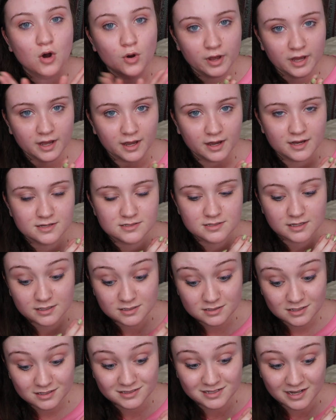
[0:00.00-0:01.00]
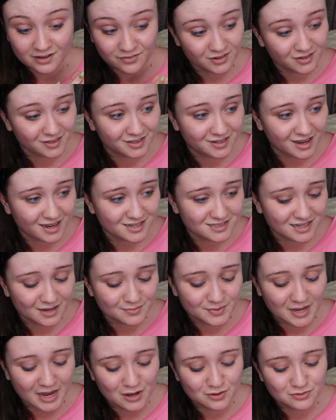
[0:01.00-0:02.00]
Okay guys, it's definitely
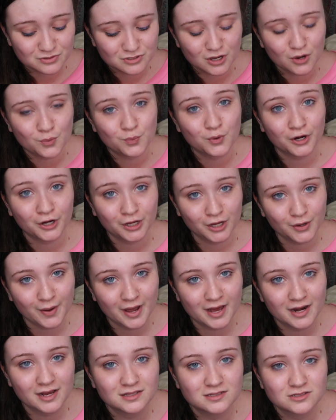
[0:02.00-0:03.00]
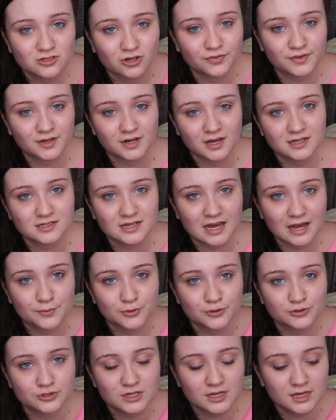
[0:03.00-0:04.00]
nighttime now, so we're gonna go ahead and start the nighttime
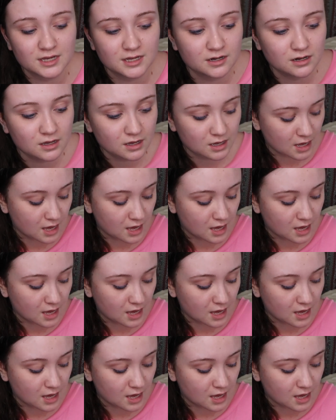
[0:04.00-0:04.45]
routine.